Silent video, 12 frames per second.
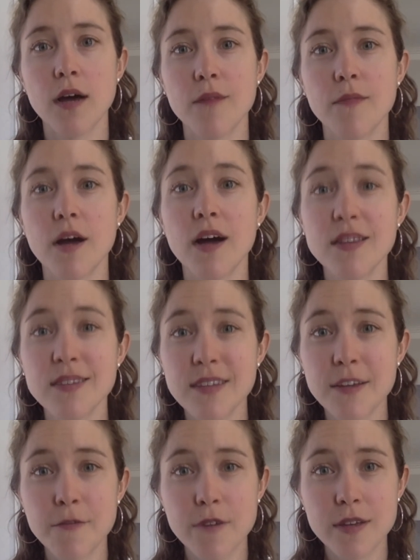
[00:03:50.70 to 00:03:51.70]

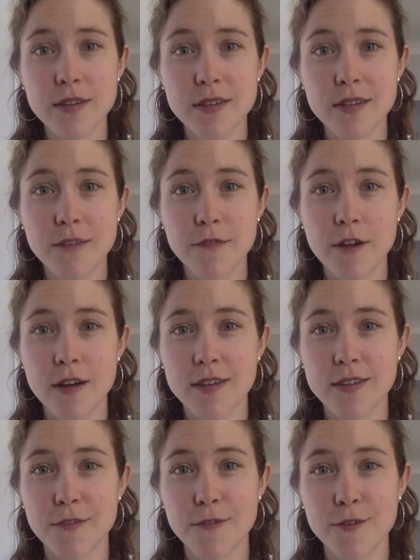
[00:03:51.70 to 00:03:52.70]
Unsafe ways to
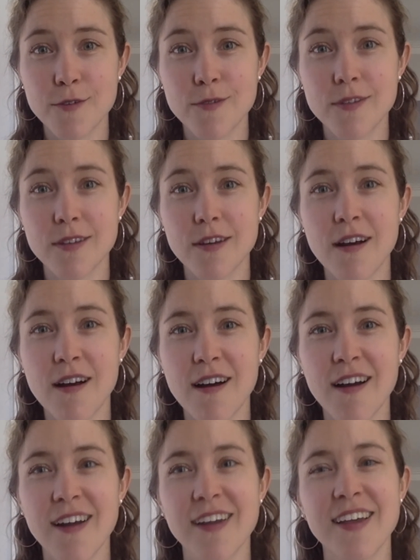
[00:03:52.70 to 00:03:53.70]
defrost foods
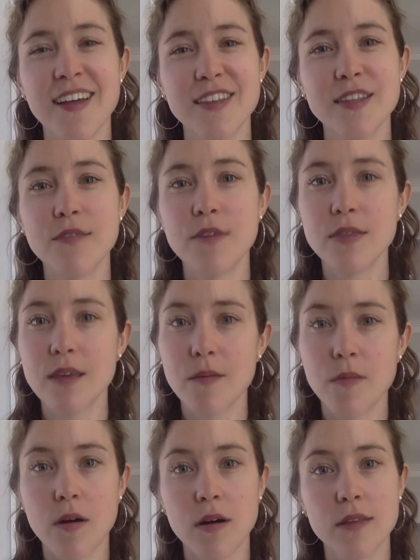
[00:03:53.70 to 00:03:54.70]
are leaving
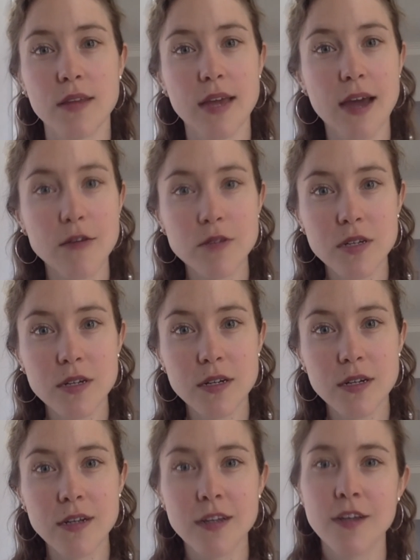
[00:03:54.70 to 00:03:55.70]
them on the
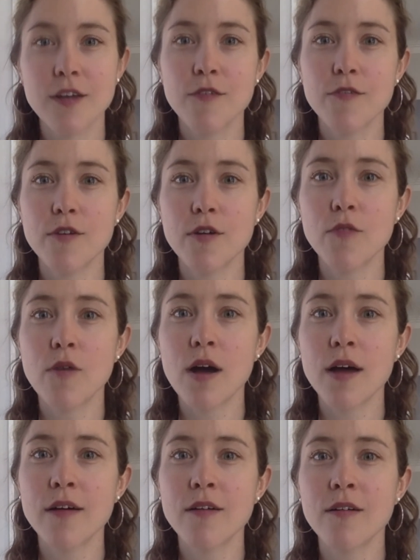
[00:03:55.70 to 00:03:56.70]
counter for a
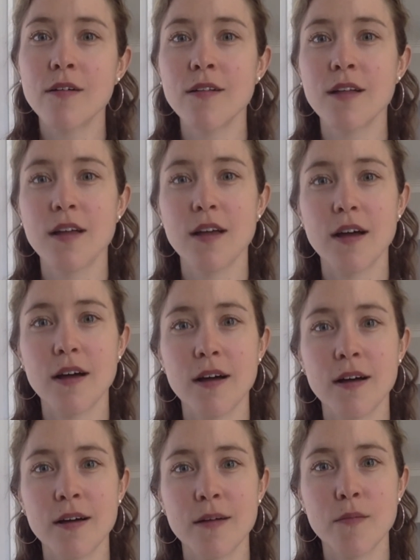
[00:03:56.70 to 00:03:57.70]
while
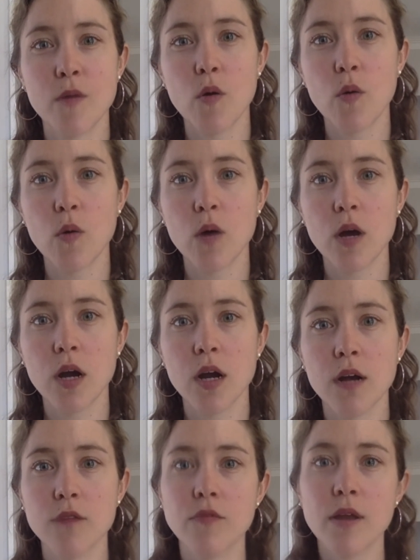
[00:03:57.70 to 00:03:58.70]

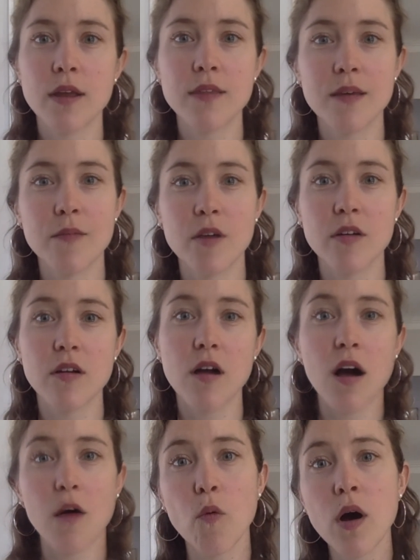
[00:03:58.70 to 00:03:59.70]
or running them under
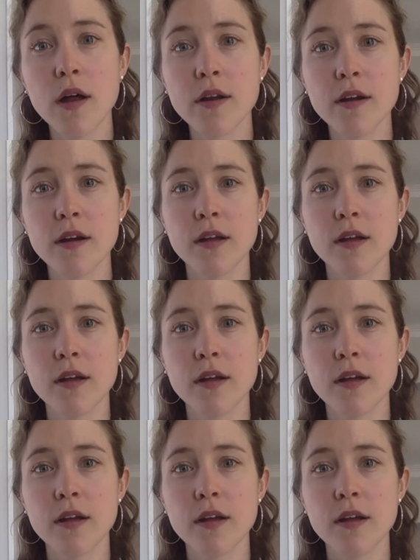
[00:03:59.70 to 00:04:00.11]
hot water,